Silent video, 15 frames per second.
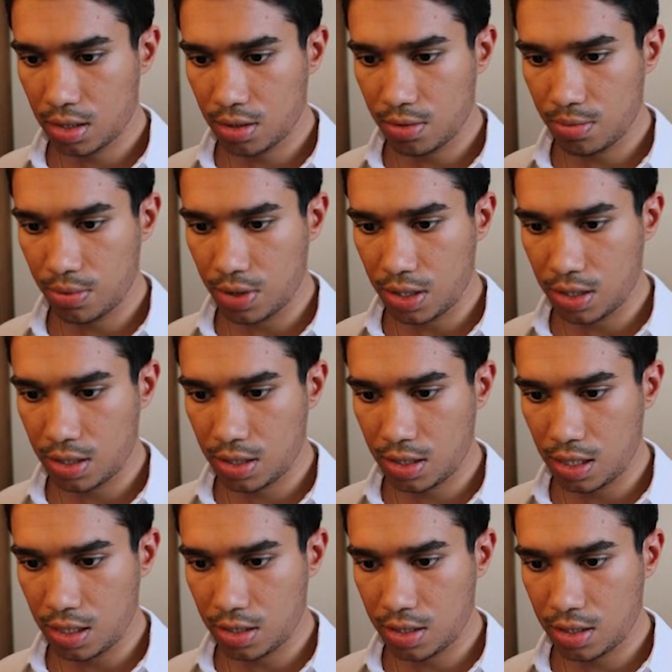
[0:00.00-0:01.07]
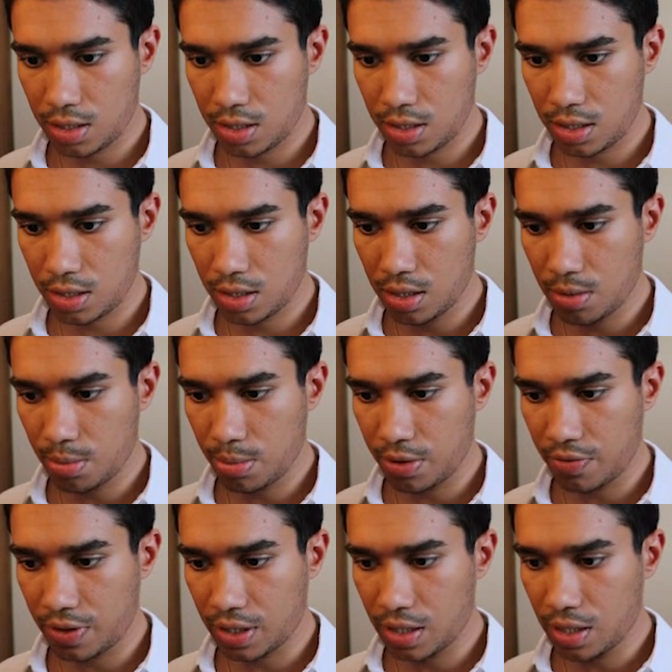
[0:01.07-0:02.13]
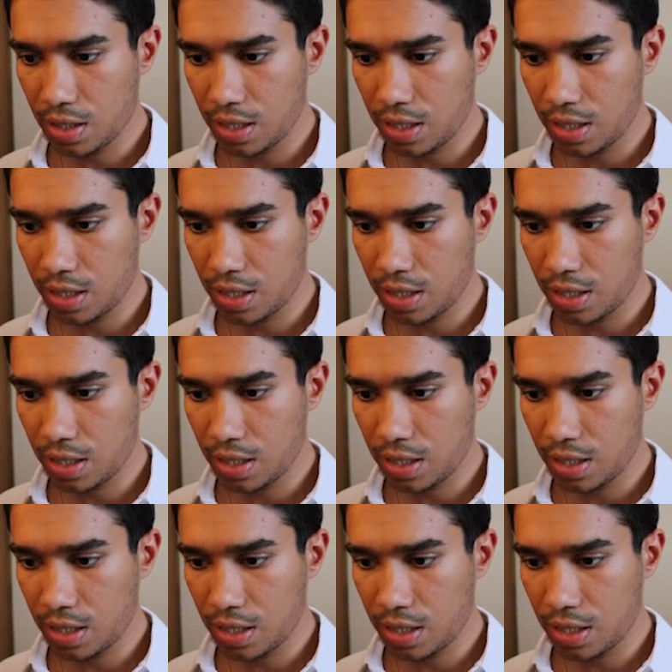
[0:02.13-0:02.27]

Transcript: Oh, United States. Perfect.